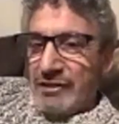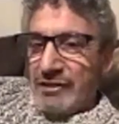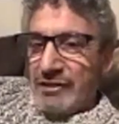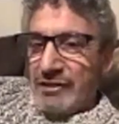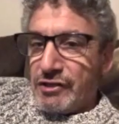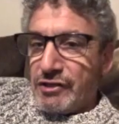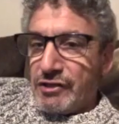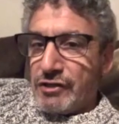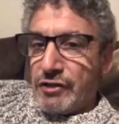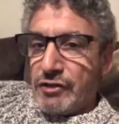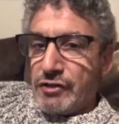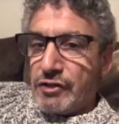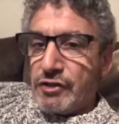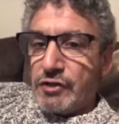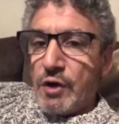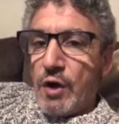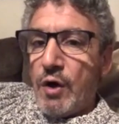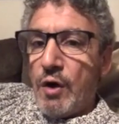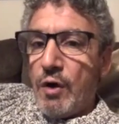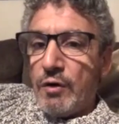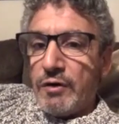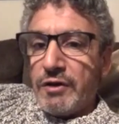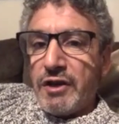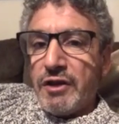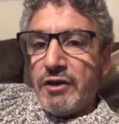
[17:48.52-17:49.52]
the soul.
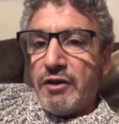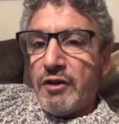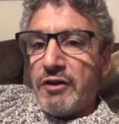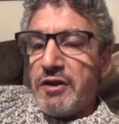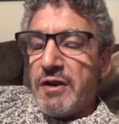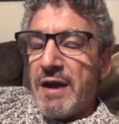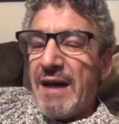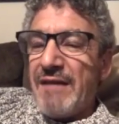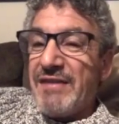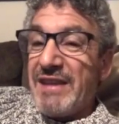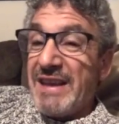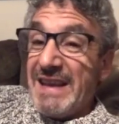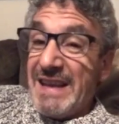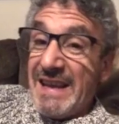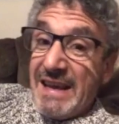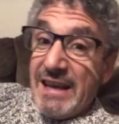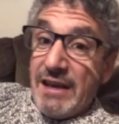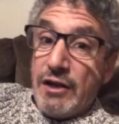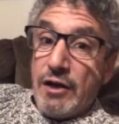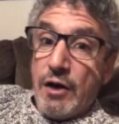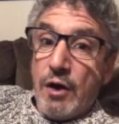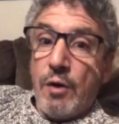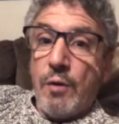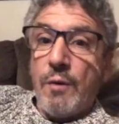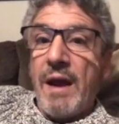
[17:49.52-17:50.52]
You have the
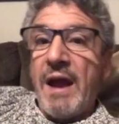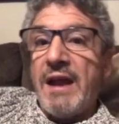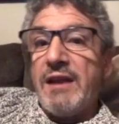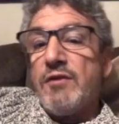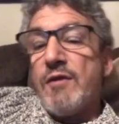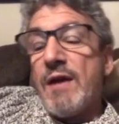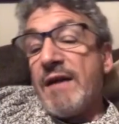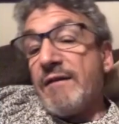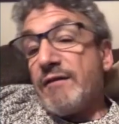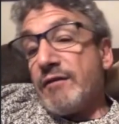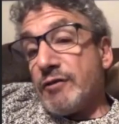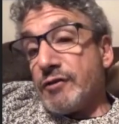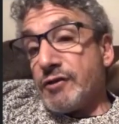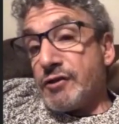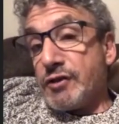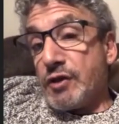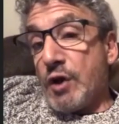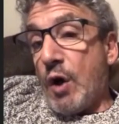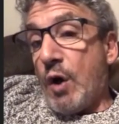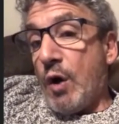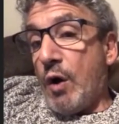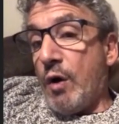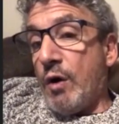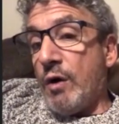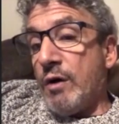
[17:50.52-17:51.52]
ego and you have your
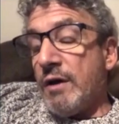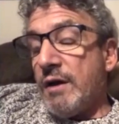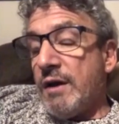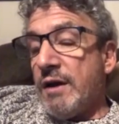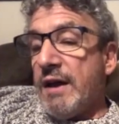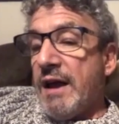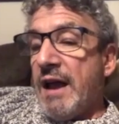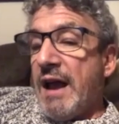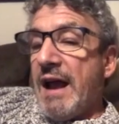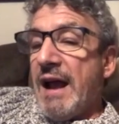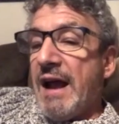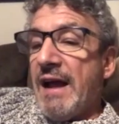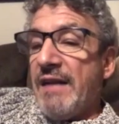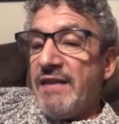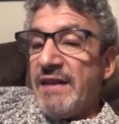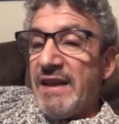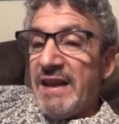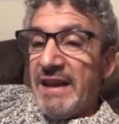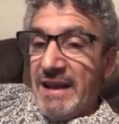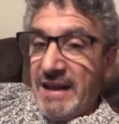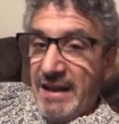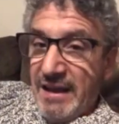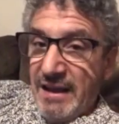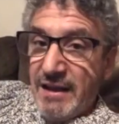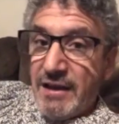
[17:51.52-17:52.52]
soul, and the
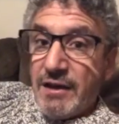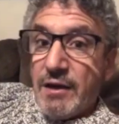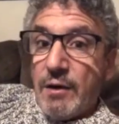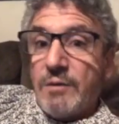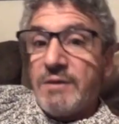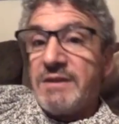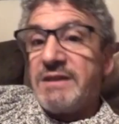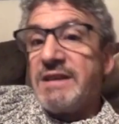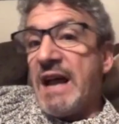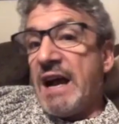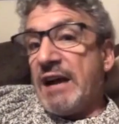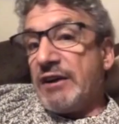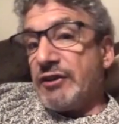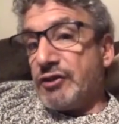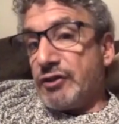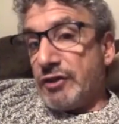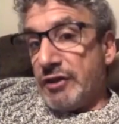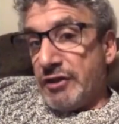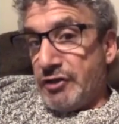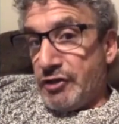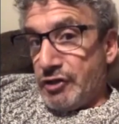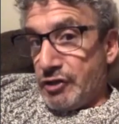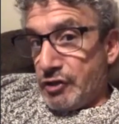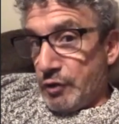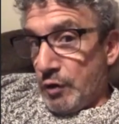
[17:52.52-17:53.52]
ego is actually
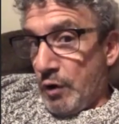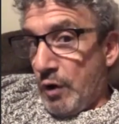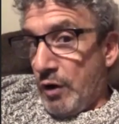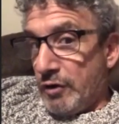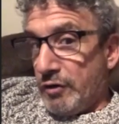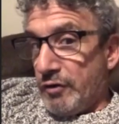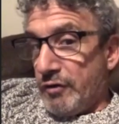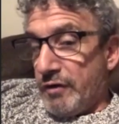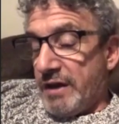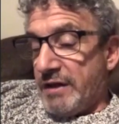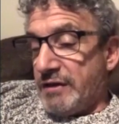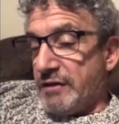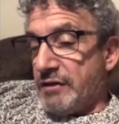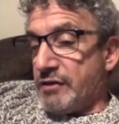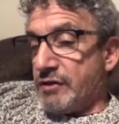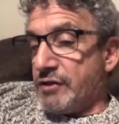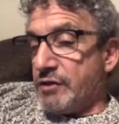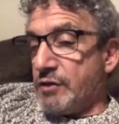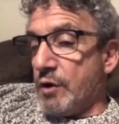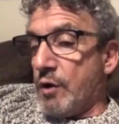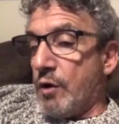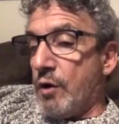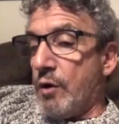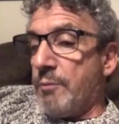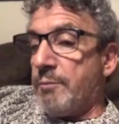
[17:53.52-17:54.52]
stronger than the
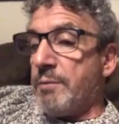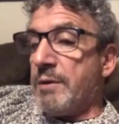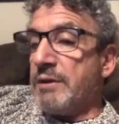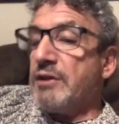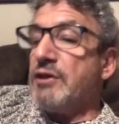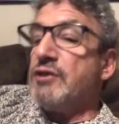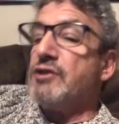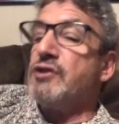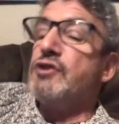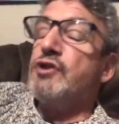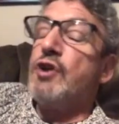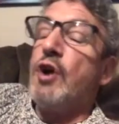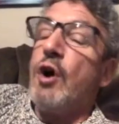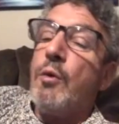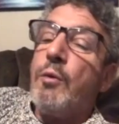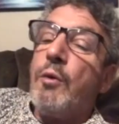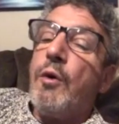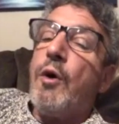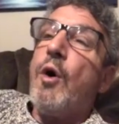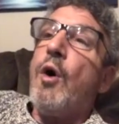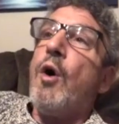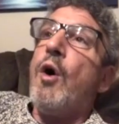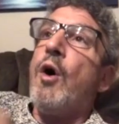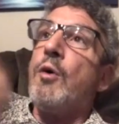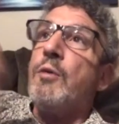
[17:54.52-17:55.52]
soul, but the soul
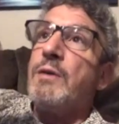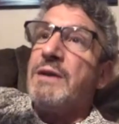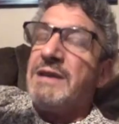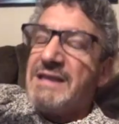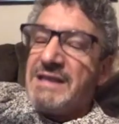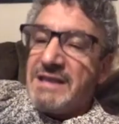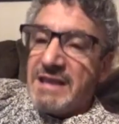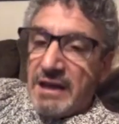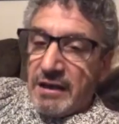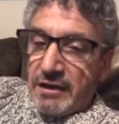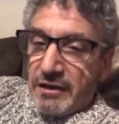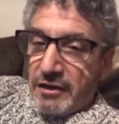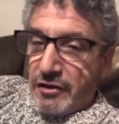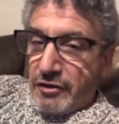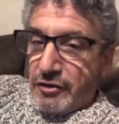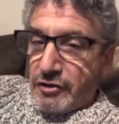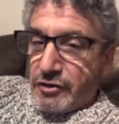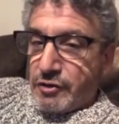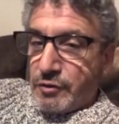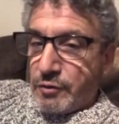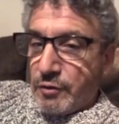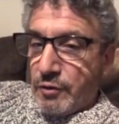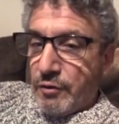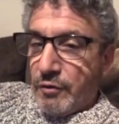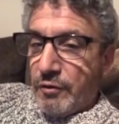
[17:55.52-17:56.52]
will always tell you the
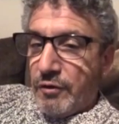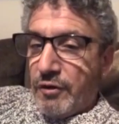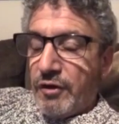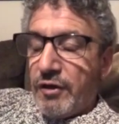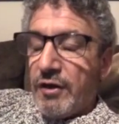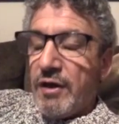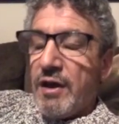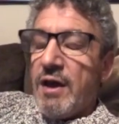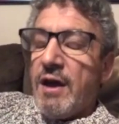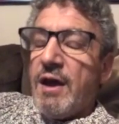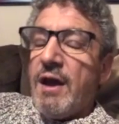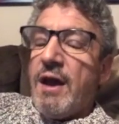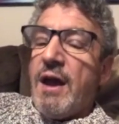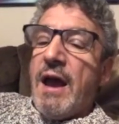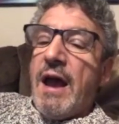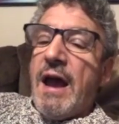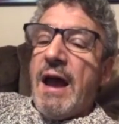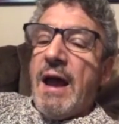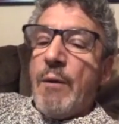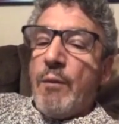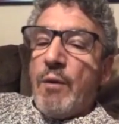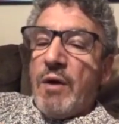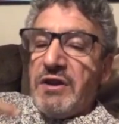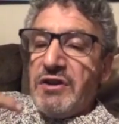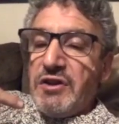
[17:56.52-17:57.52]
truth.
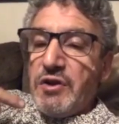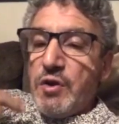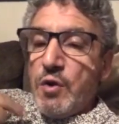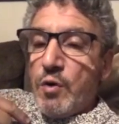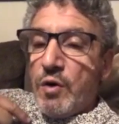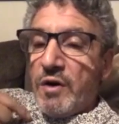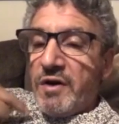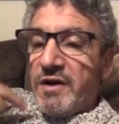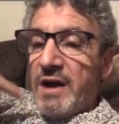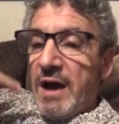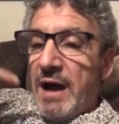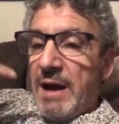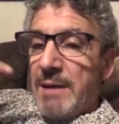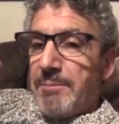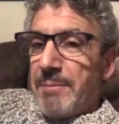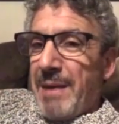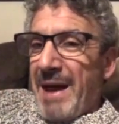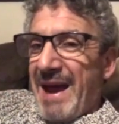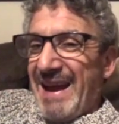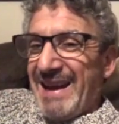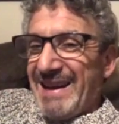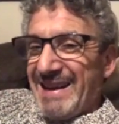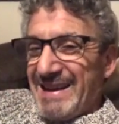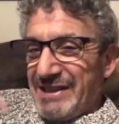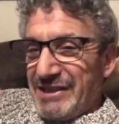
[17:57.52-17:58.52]
And when you are not
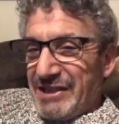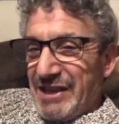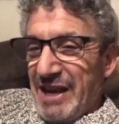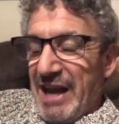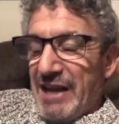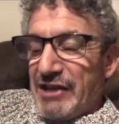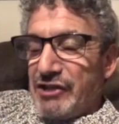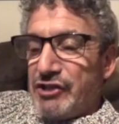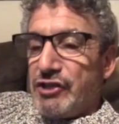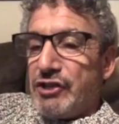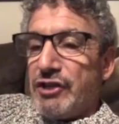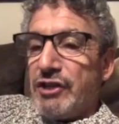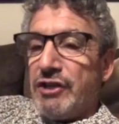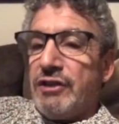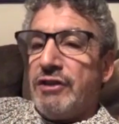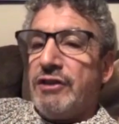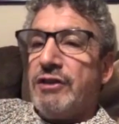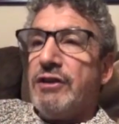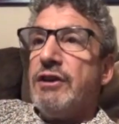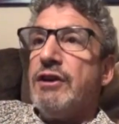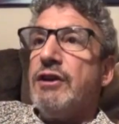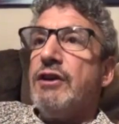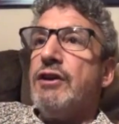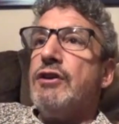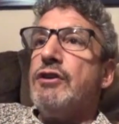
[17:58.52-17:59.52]
paying attention
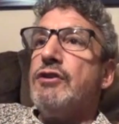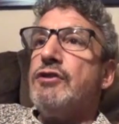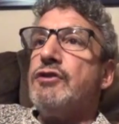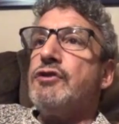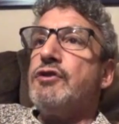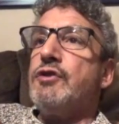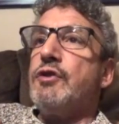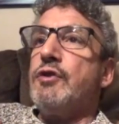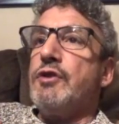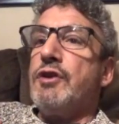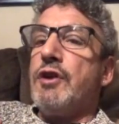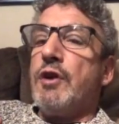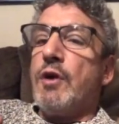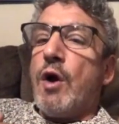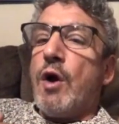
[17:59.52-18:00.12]
to your